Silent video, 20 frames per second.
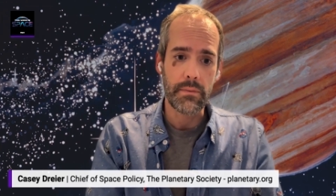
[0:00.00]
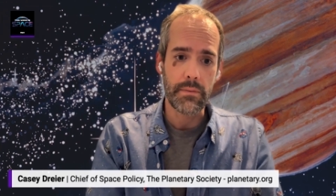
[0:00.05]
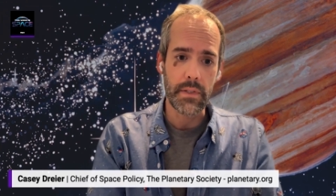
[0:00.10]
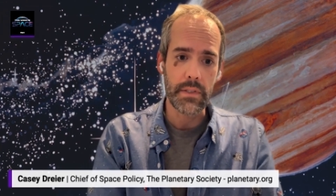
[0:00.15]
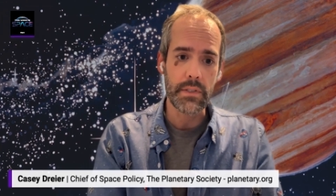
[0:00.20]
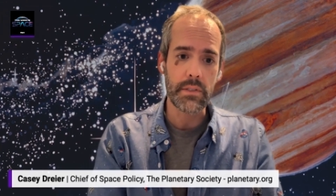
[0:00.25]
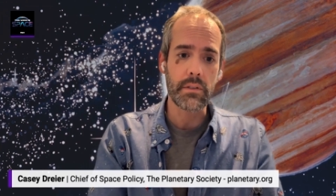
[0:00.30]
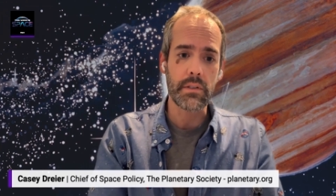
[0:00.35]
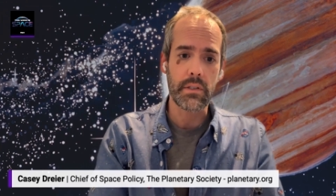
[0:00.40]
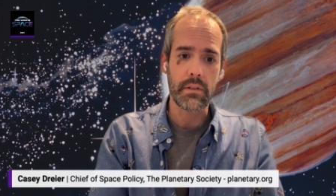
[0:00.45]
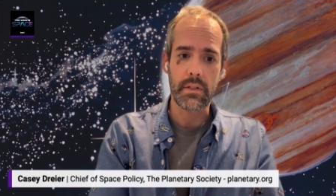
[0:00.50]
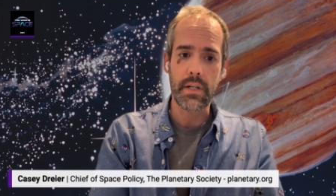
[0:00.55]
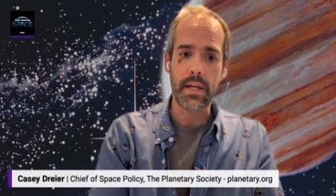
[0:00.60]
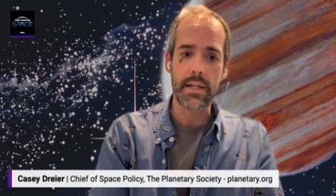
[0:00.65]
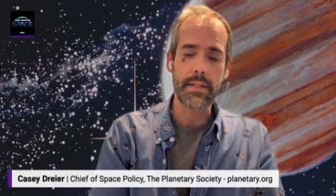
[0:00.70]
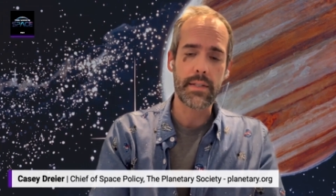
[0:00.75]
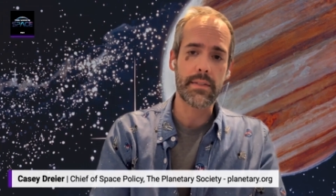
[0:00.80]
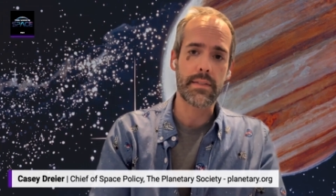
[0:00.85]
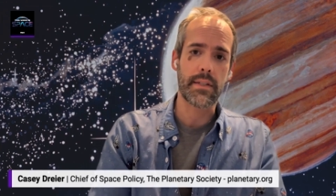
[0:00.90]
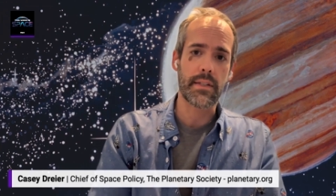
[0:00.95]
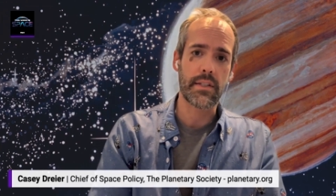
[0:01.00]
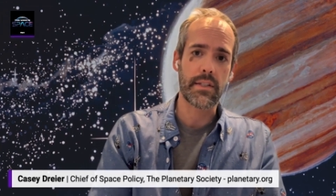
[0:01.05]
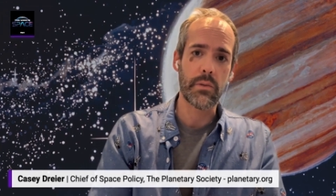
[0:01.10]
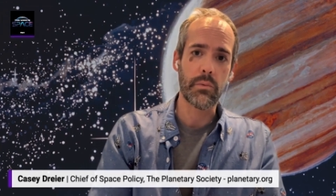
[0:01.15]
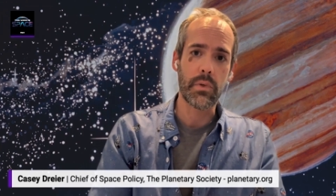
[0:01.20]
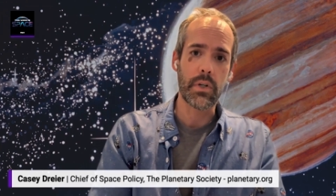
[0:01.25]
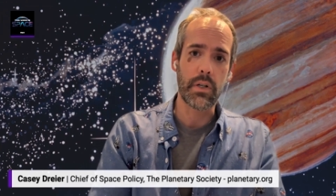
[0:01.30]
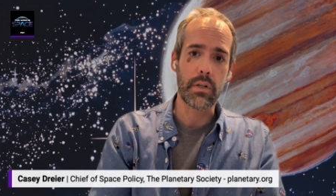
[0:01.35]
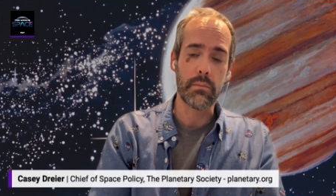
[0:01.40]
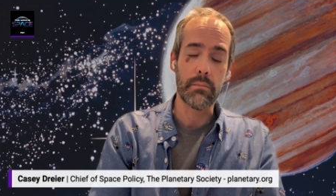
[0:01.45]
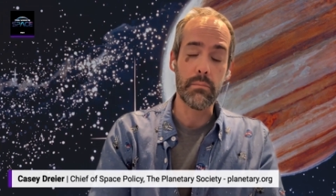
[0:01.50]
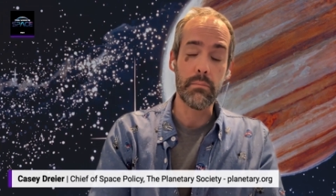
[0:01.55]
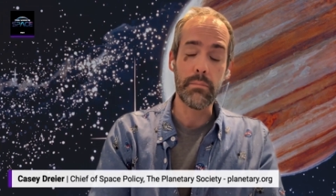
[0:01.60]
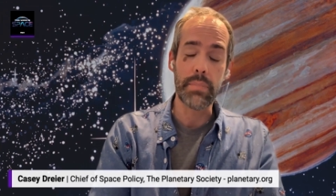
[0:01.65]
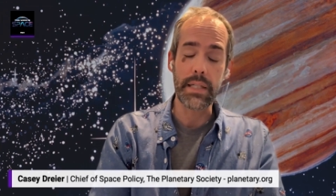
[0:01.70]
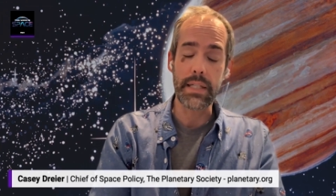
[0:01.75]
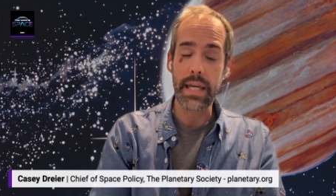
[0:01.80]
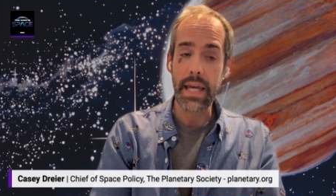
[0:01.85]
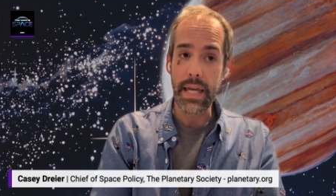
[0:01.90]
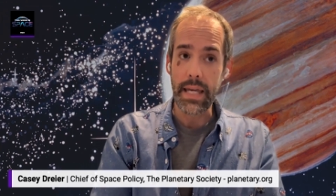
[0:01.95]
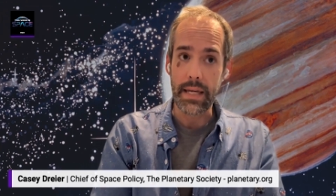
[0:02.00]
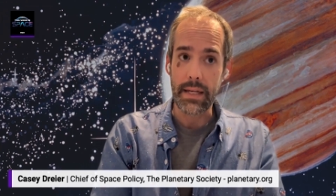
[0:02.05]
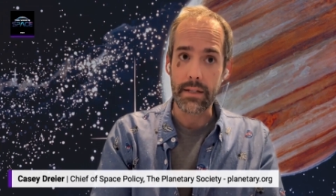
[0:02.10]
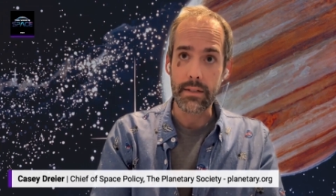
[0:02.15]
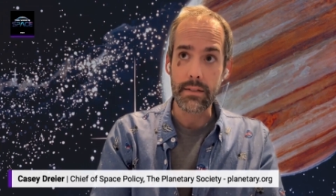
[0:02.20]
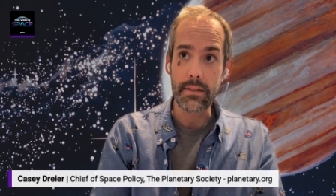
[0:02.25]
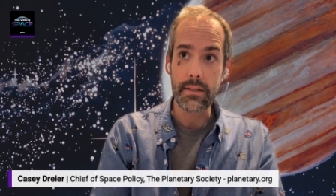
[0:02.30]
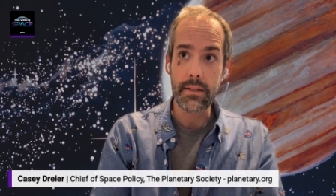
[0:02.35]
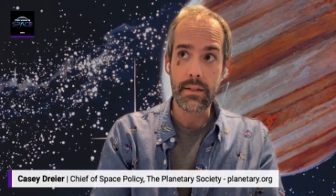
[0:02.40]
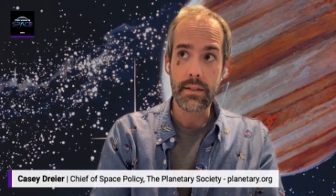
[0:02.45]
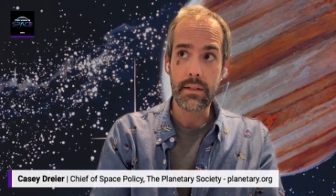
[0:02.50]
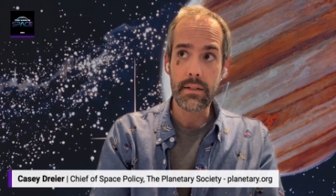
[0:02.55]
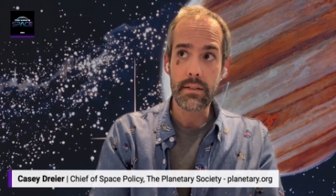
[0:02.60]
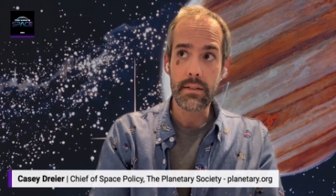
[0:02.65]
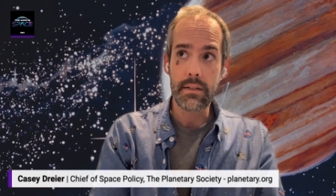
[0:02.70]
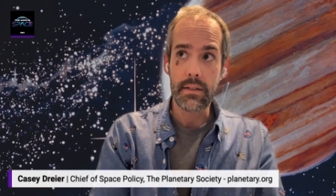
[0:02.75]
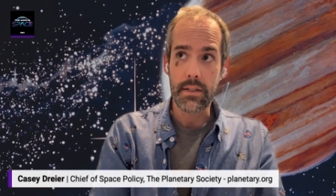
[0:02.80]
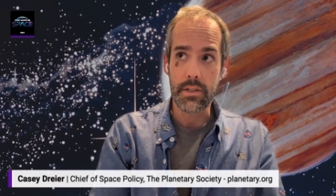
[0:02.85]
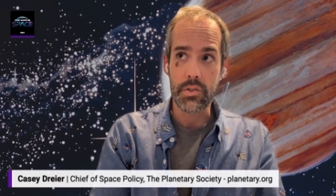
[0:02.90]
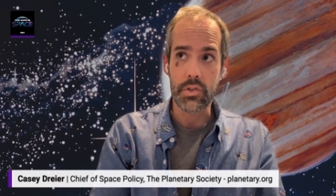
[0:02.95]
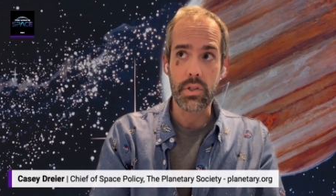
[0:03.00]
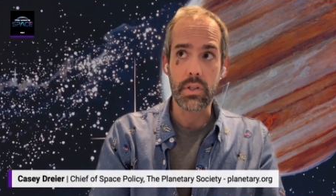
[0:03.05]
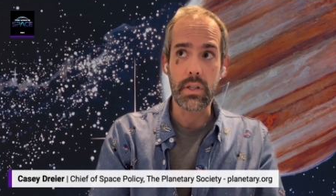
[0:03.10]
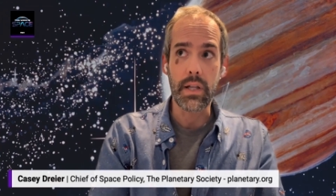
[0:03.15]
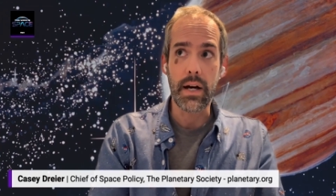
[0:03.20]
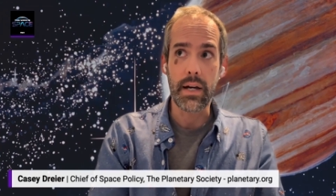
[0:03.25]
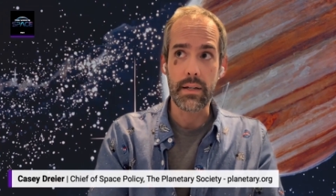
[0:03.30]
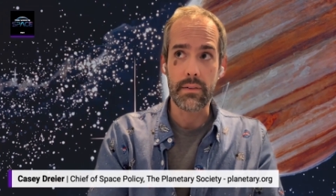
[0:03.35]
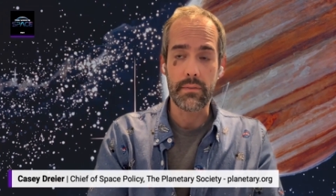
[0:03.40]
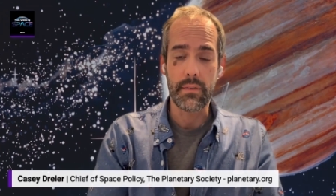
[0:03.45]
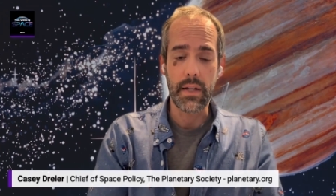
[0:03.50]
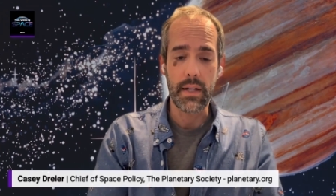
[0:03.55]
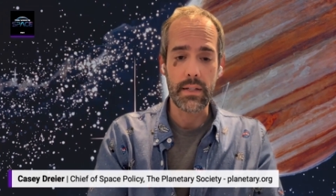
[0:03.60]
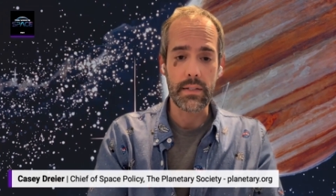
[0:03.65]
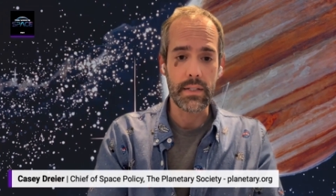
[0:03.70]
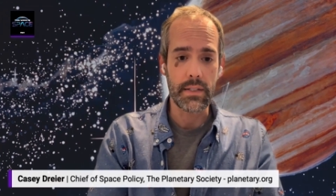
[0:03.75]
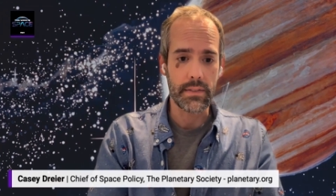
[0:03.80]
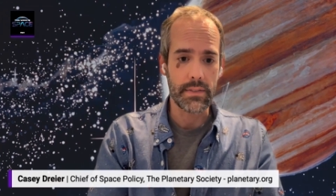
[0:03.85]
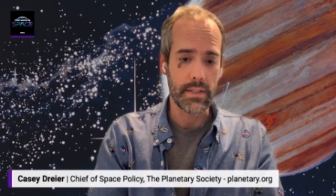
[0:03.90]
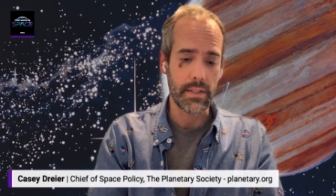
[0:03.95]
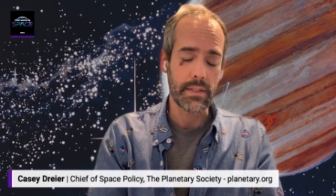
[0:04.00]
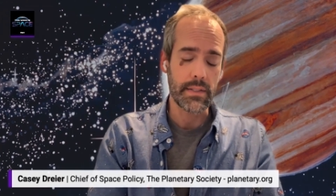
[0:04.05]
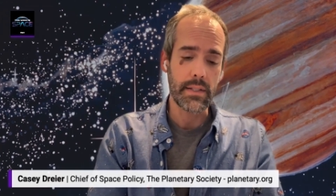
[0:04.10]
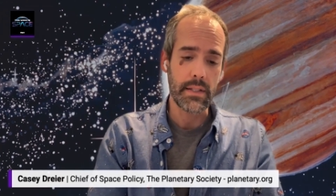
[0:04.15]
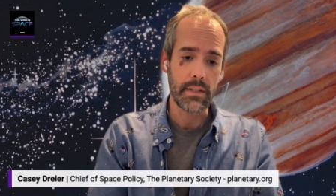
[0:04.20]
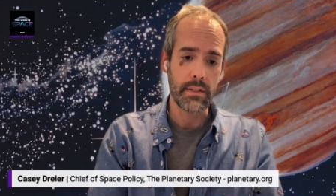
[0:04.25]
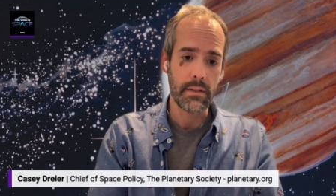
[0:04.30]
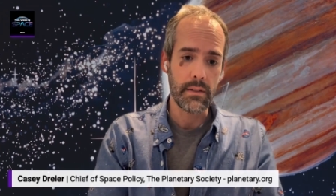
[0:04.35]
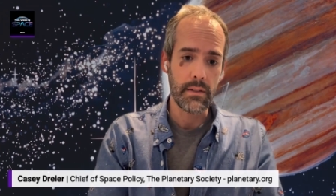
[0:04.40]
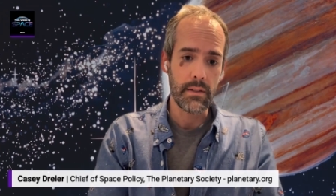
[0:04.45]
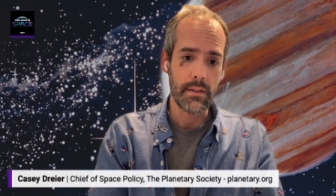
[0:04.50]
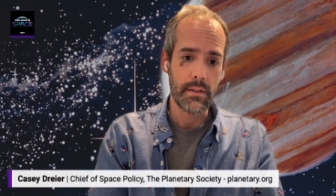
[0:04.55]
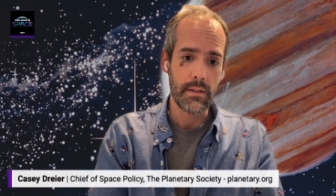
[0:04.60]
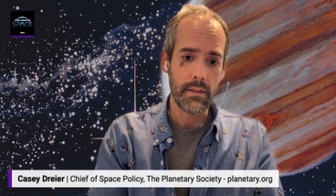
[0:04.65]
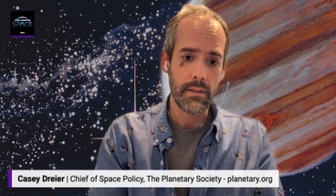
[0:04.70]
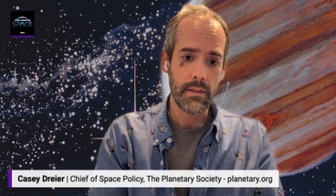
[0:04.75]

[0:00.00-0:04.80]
Fiscal year nineteen sixty-one began in July of nineteen sixty.